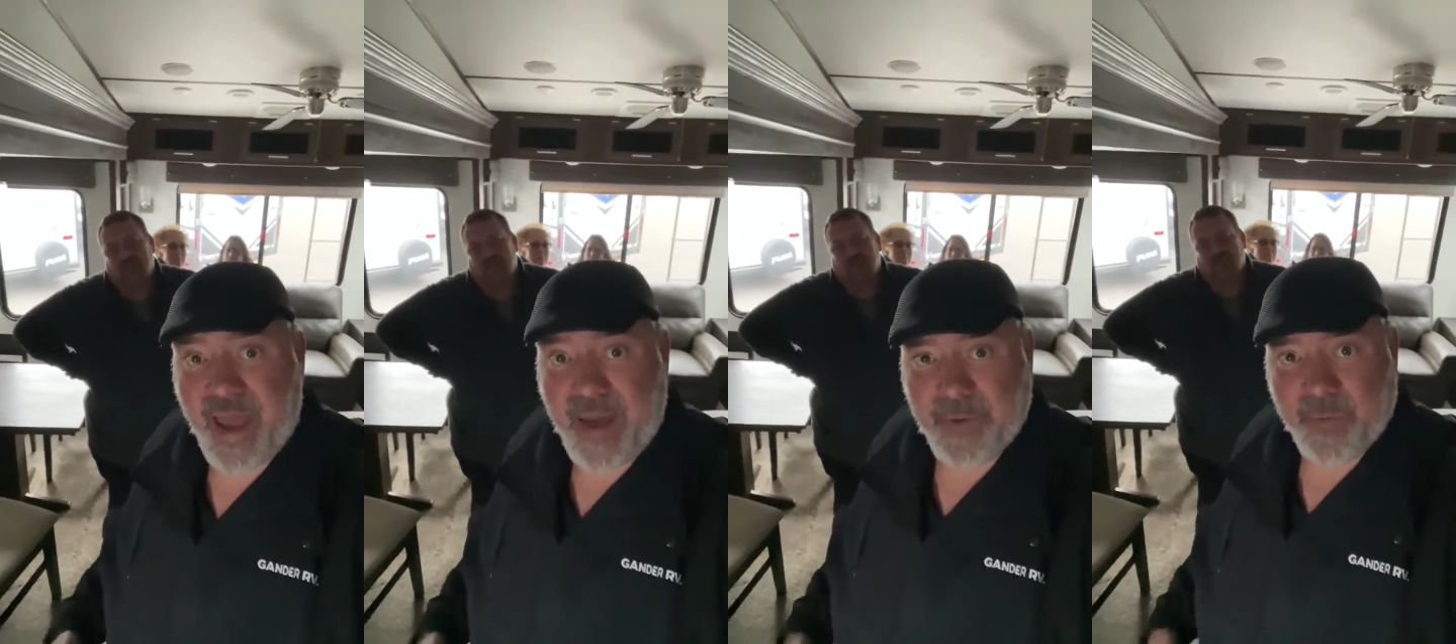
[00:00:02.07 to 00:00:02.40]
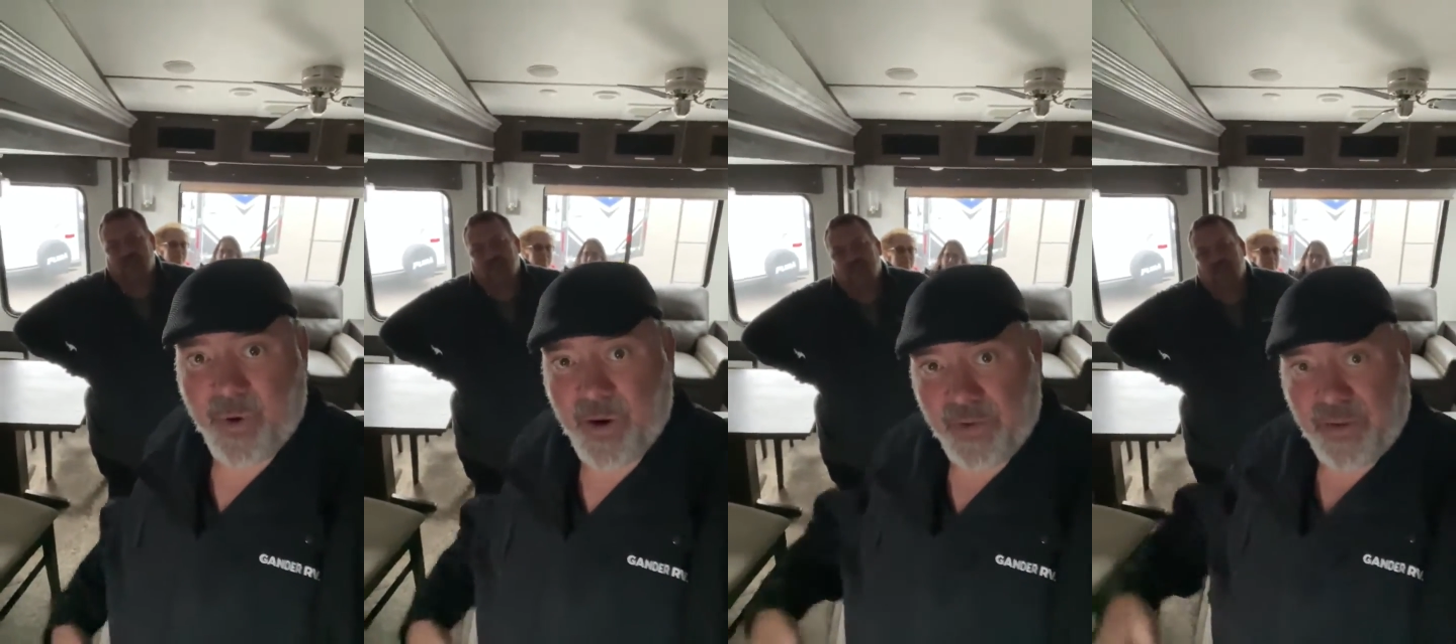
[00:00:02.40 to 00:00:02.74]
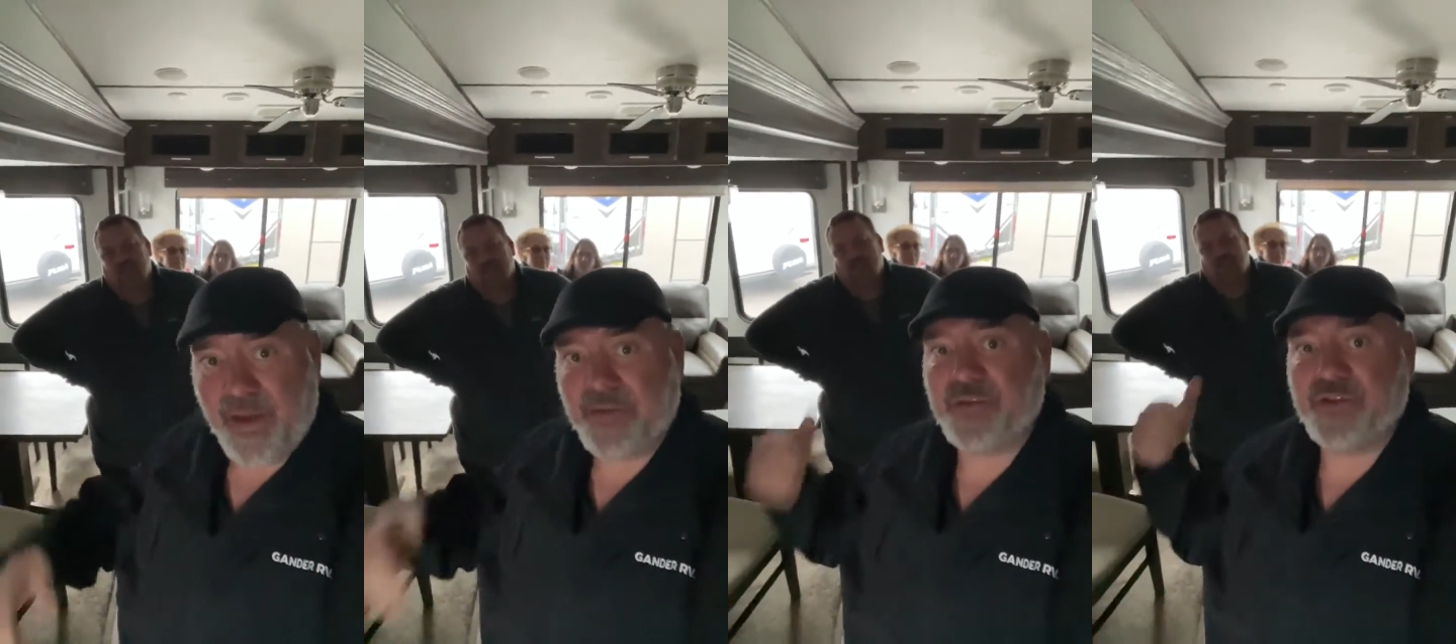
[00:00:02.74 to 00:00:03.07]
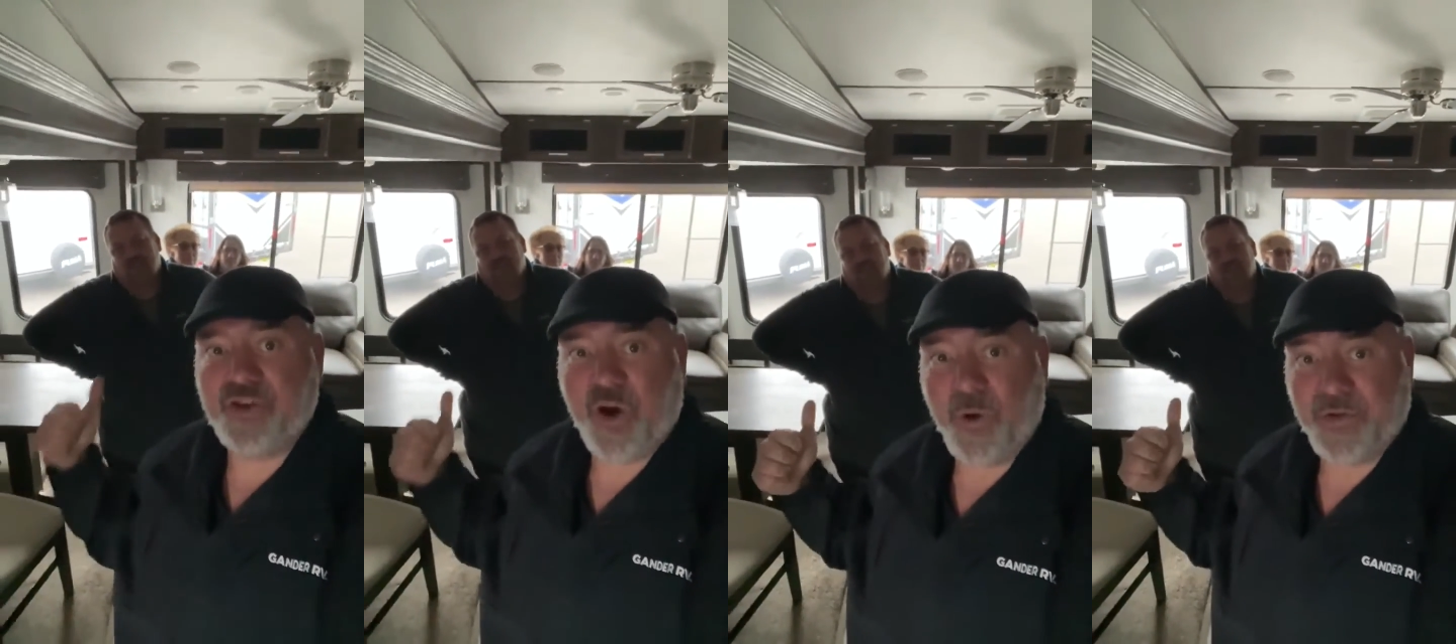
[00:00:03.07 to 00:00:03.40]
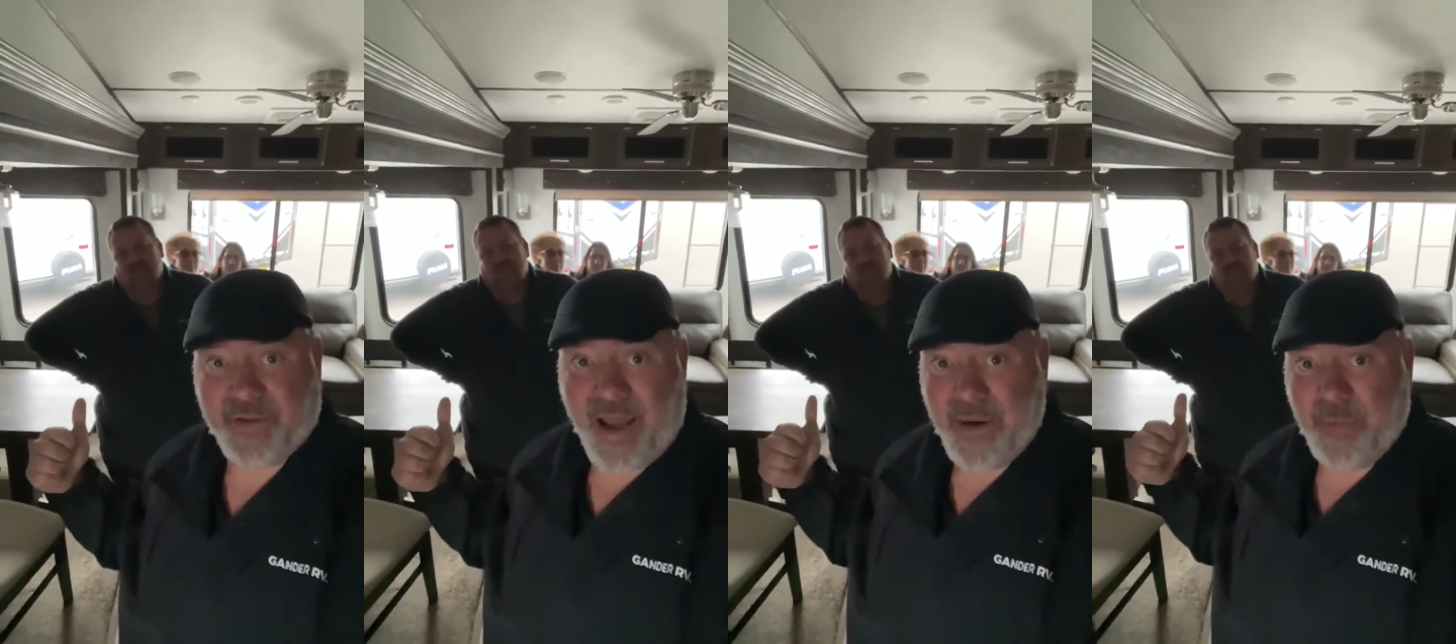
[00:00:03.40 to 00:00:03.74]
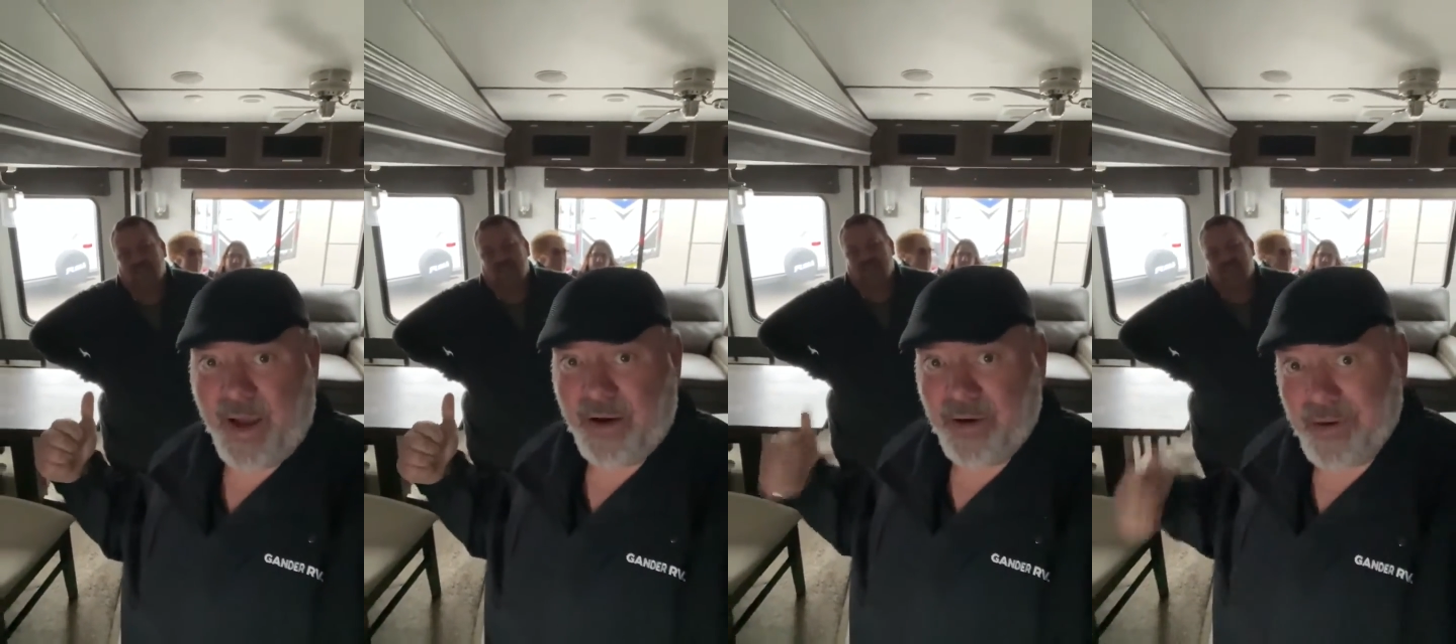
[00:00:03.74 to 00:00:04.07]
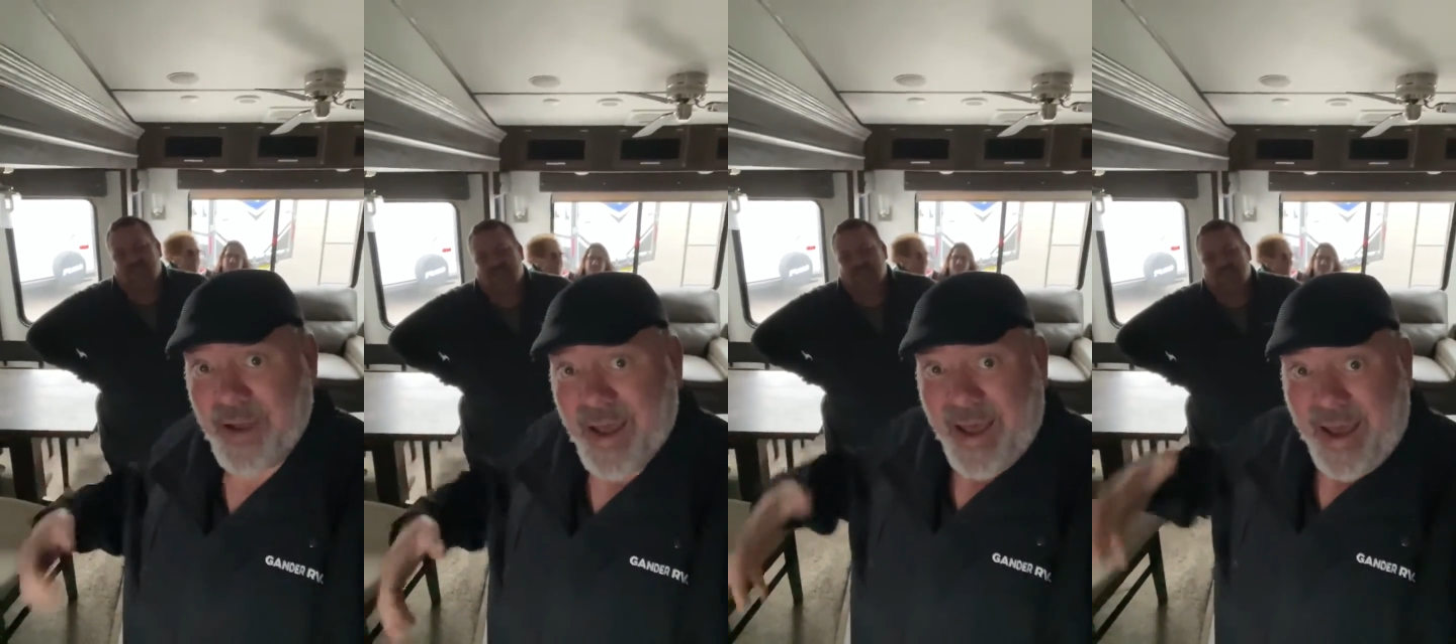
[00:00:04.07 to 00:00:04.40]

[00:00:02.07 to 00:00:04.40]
Camping World, and this is Joe Steinwagner,